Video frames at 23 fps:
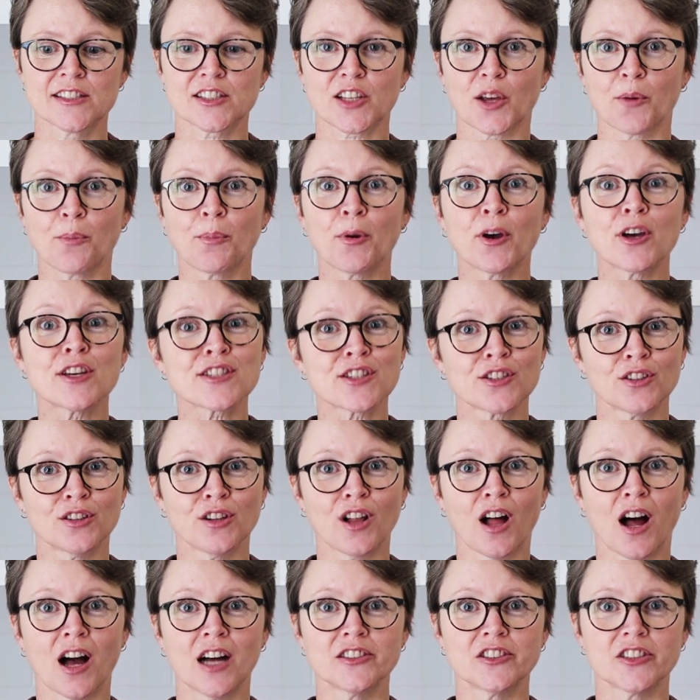So personal
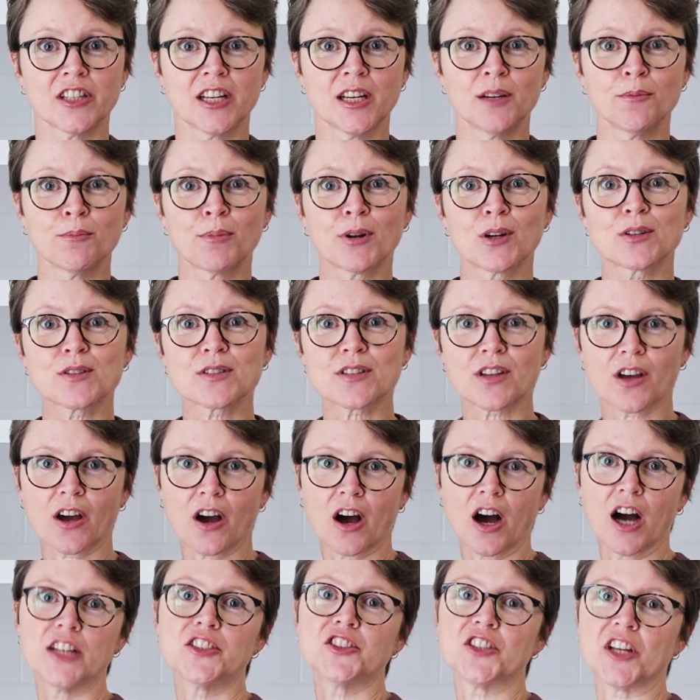hygiene, but also
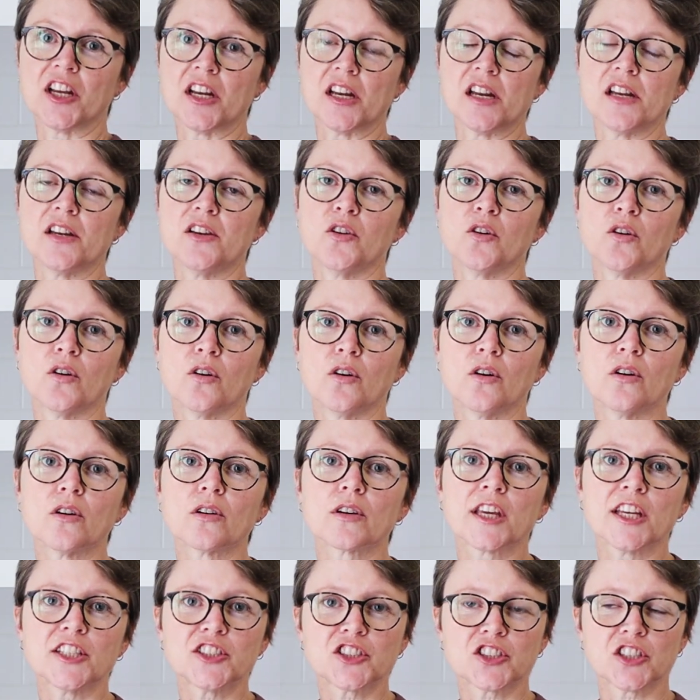hygiene in your
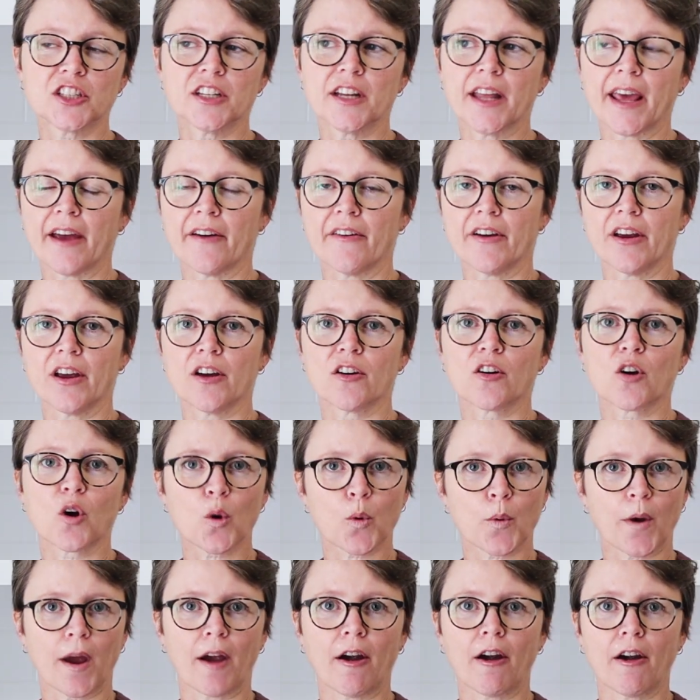kitchen area or
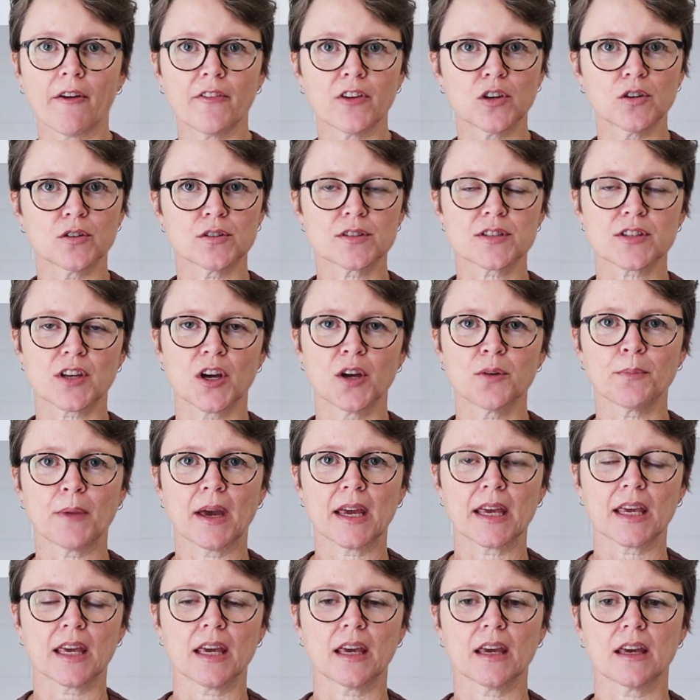wherever you're soap
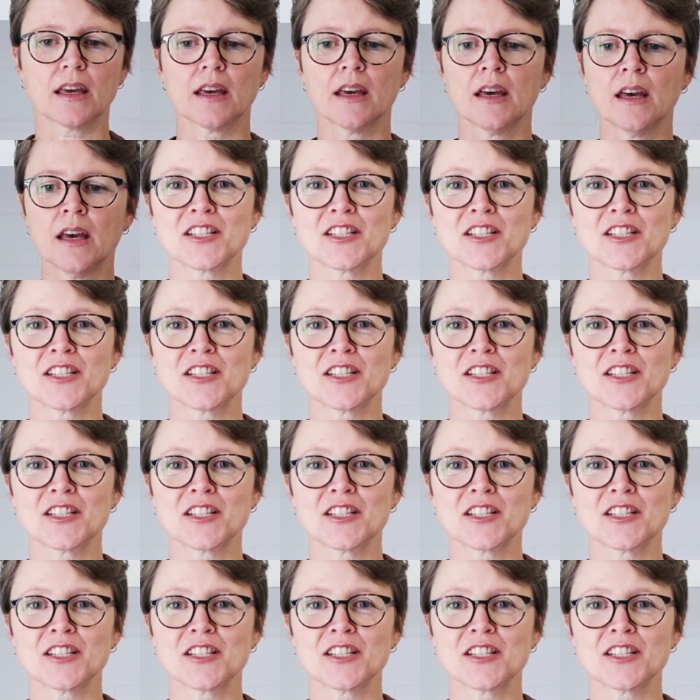making.